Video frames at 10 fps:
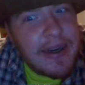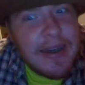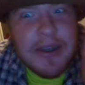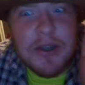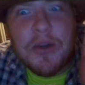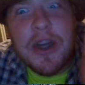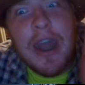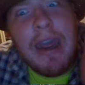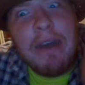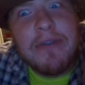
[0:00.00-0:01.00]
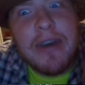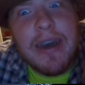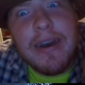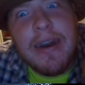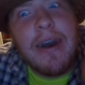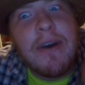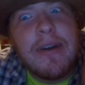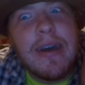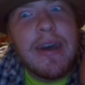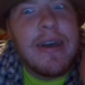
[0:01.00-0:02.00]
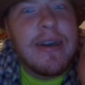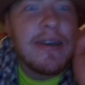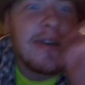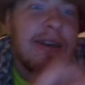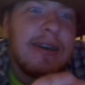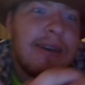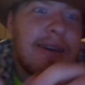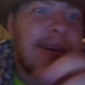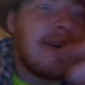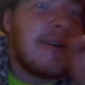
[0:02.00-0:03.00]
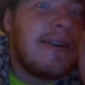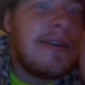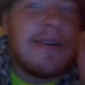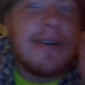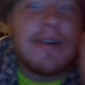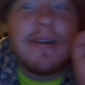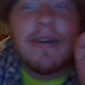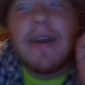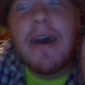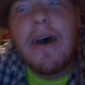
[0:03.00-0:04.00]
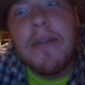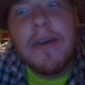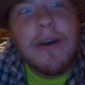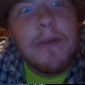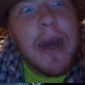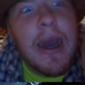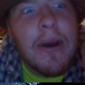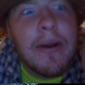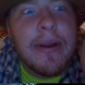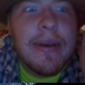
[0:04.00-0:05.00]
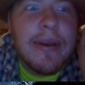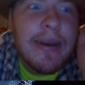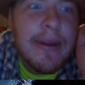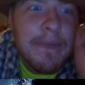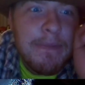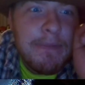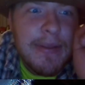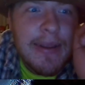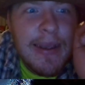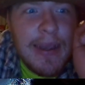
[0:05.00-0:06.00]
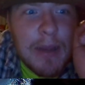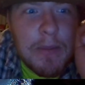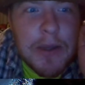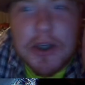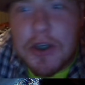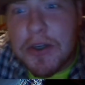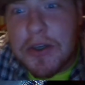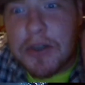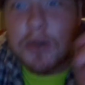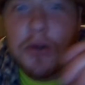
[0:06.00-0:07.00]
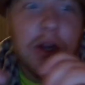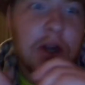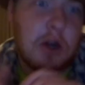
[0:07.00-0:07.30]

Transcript: because we have that nowadays, and didn't see nothing about it. I mentioned it to a